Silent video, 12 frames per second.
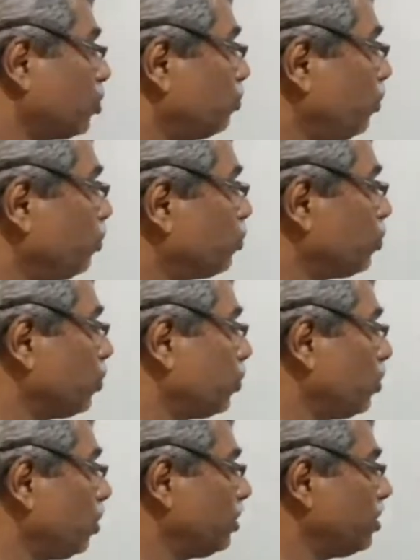mu 0,
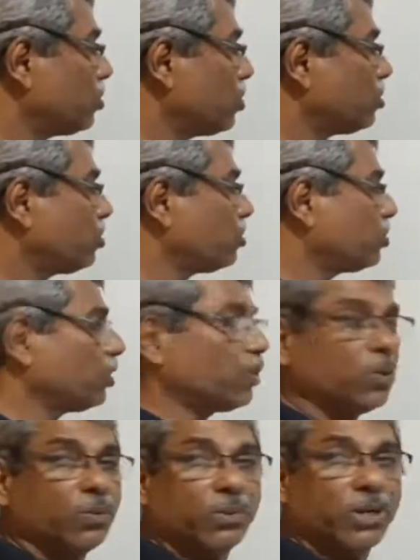this also 0,
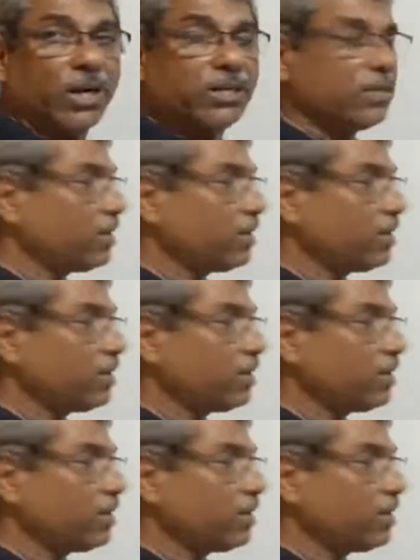right?